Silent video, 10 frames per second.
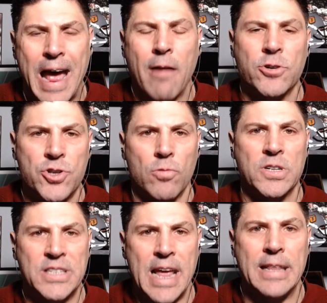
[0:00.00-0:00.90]
Arizona
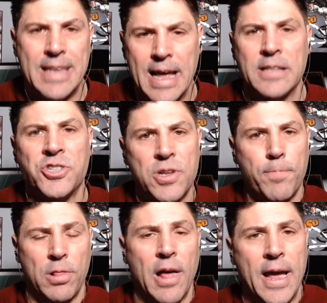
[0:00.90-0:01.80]
State tends to
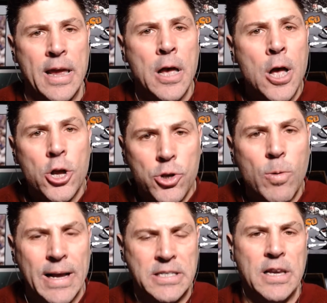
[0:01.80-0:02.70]
play
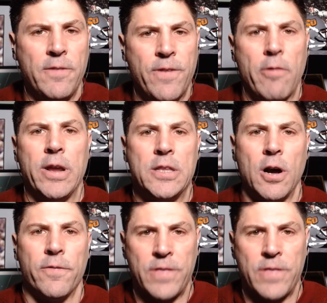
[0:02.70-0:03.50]
USC very tough.